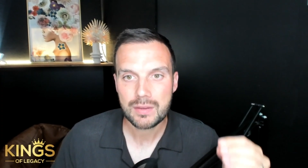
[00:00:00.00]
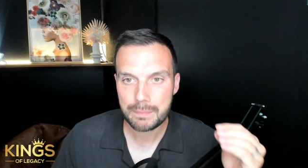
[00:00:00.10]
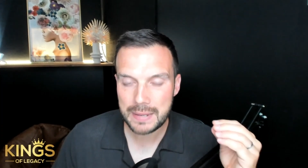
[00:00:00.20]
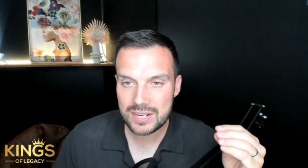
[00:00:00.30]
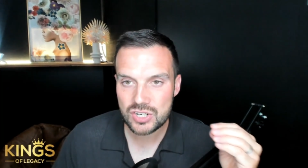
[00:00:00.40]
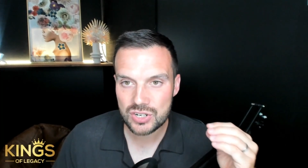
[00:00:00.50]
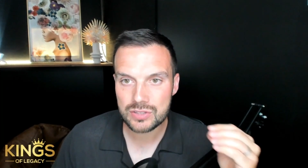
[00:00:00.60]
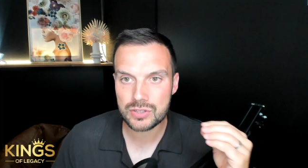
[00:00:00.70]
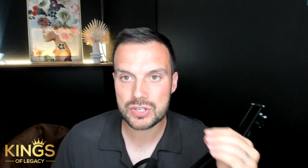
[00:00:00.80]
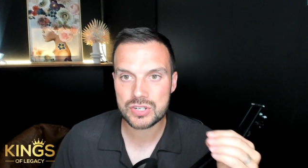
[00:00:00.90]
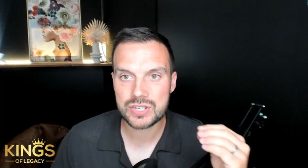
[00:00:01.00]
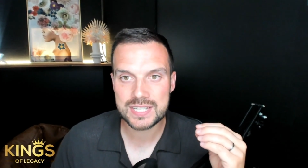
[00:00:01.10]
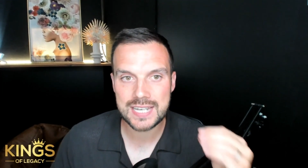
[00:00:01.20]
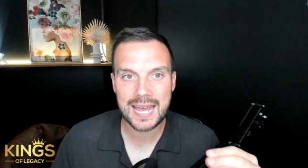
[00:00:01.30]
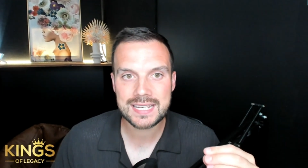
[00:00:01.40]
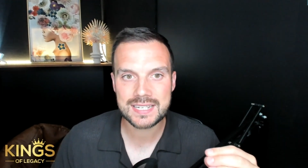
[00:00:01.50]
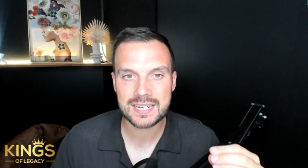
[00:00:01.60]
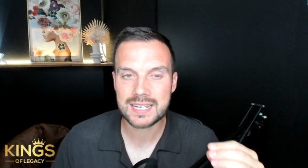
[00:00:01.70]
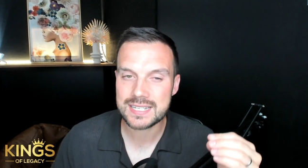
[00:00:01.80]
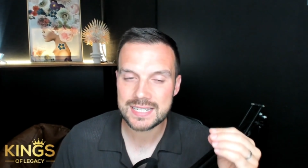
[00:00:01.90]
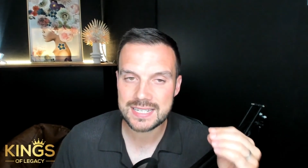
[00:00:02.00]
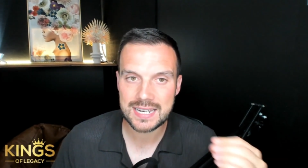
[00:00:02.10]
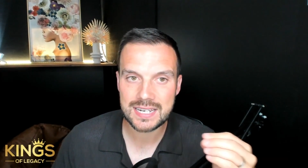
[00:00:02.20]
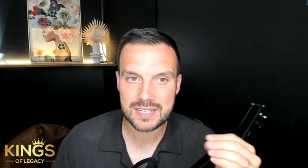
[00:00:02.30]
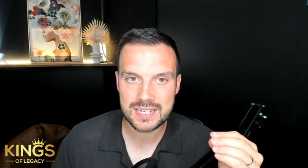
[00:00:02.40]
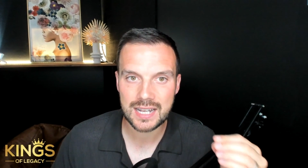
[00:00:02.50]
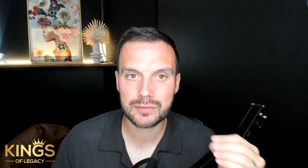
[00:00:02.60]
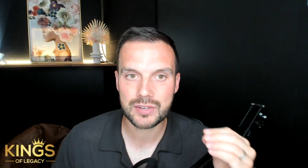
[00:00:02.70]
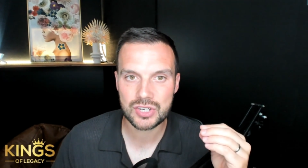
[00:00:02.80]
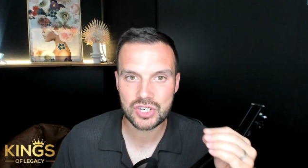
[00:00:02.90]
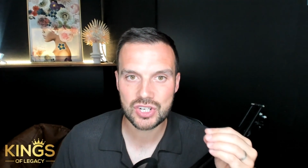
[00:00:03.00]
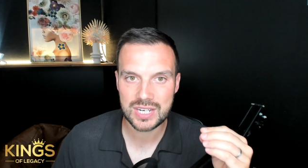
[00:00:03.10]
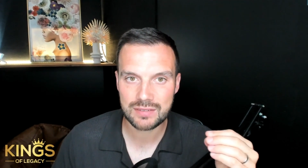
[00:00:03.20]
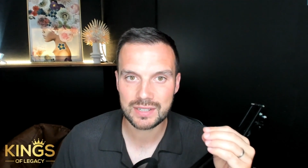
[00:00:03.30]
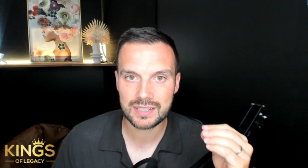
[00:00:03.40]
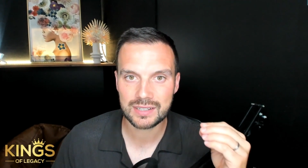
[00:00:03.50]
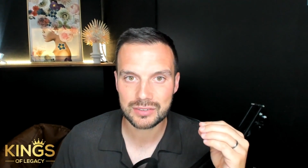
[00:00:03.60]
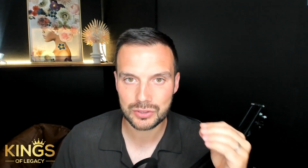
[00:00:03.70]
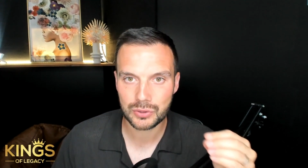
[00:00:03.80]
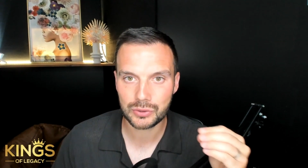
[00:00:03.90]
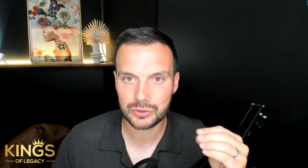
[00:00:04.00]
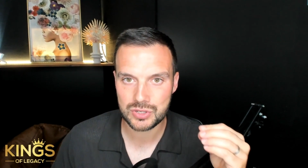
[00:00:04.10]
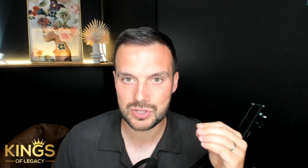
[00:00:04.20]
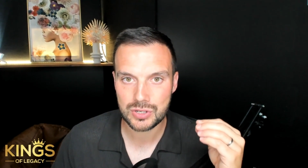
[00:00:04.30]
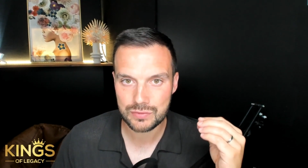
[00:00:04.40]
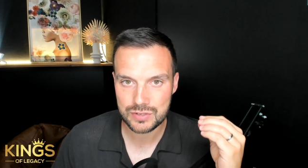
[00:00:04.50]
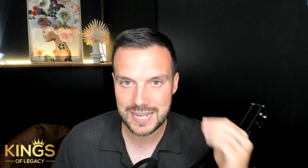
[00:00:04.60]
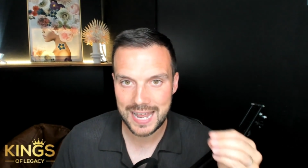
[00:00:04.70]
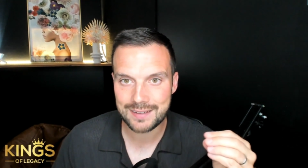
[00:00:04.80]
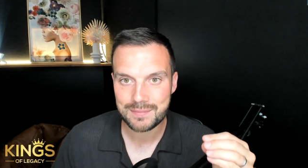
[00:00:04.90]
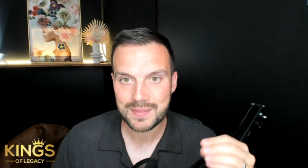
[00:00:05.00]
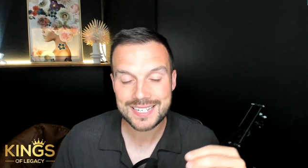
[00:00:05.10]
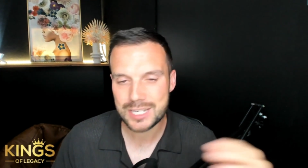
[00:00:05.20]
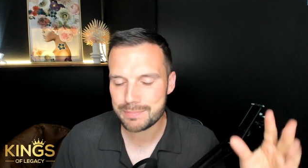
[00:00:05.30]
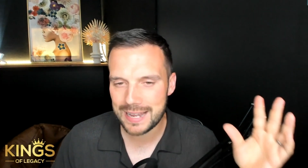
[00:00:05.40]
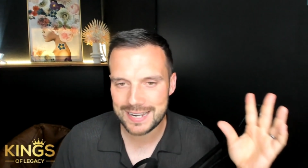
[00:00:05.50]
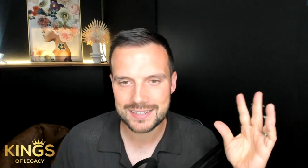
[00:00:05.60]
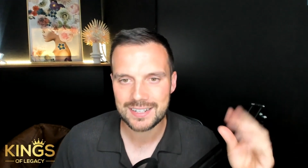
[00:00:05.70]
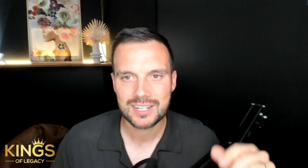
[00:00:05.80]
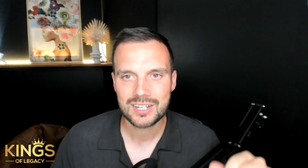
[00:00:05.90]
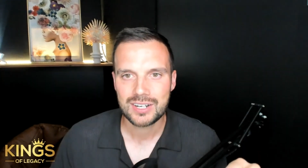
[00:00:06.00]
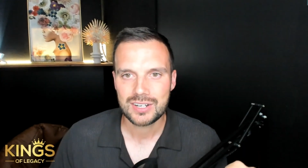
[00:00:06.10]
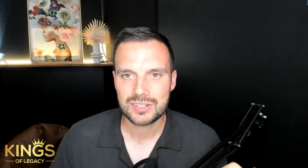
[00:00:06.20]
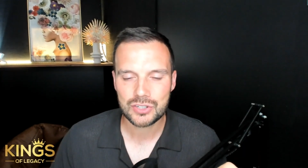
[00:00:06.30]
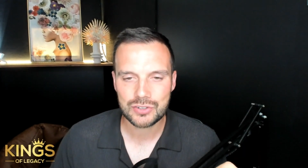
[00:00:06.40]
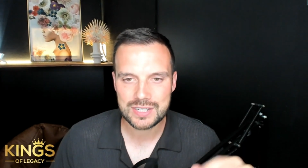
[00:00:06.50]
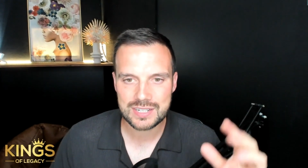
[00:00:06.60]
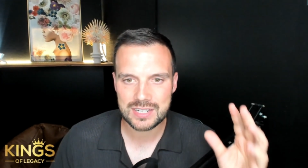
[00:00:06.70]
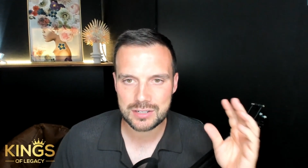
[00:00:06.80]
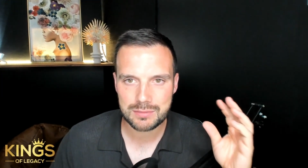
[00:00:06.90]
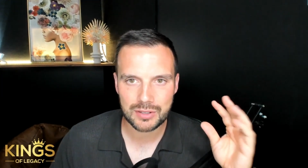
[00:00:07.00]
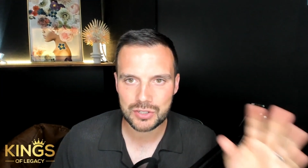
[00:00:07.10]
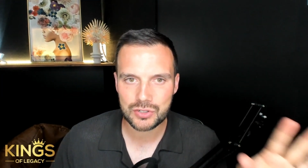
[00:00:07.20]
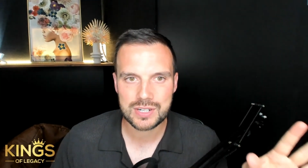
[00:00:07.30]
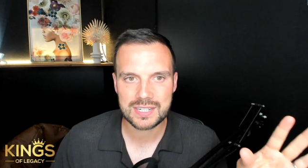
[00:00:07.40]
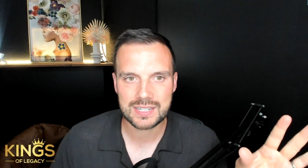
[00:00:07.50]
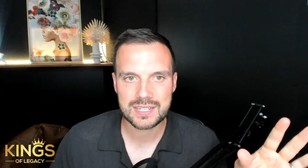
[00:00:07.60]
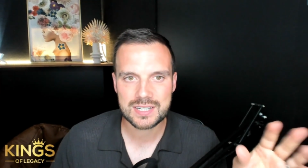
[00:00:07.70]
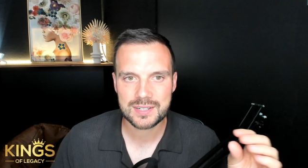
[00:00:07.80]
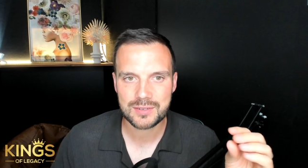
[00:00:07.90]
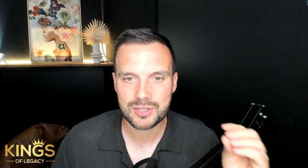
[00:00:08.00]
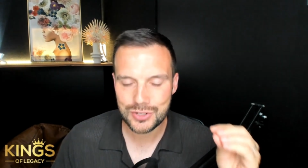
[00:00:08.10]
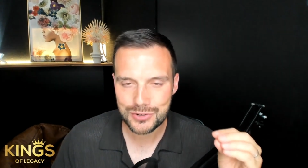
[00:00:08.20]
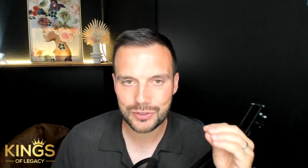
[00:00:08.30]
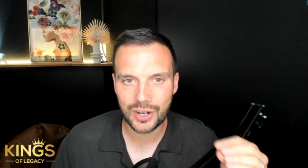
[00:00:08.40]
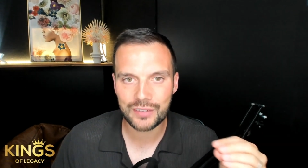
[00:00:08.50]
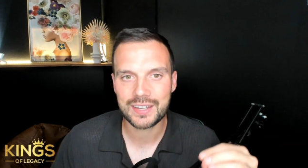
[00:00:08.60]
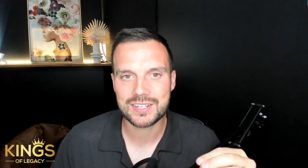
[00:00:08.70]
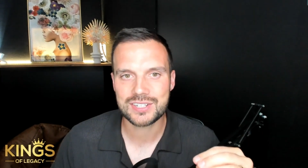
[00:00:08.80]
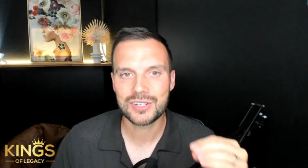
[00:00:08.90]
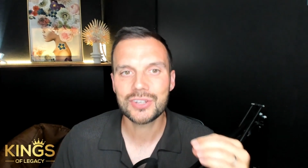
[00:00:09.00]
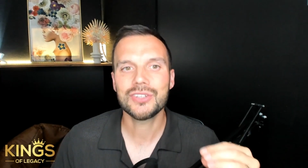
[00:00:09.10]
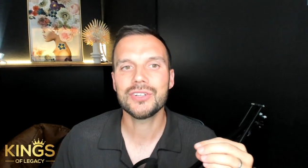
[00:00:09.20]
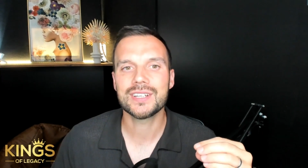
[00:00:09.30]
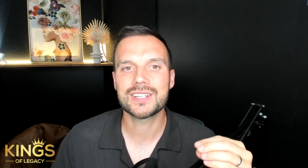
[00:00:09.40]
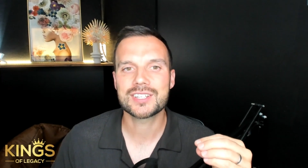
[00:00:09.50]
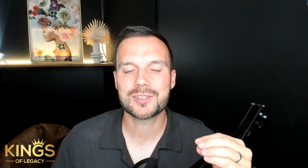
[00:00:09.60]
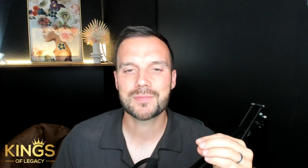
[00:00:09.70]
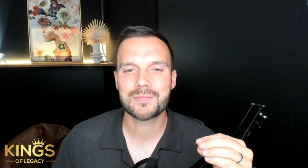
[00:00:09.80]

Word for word: Picture the success and see yourself achieving the goals you've set, despite the criticism of the critics. You've got this. You can do this.